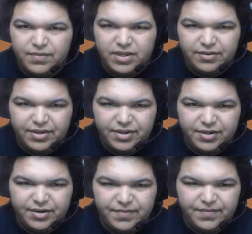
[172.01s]
down
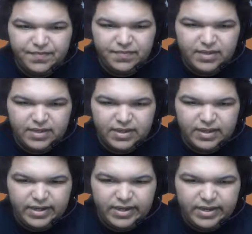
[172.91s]
here
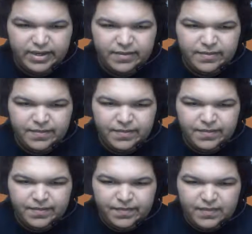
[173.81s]
and...
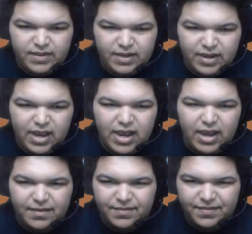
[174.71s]

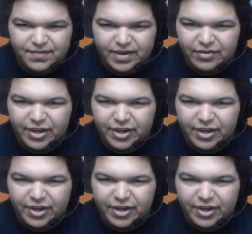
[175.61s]
Ah, I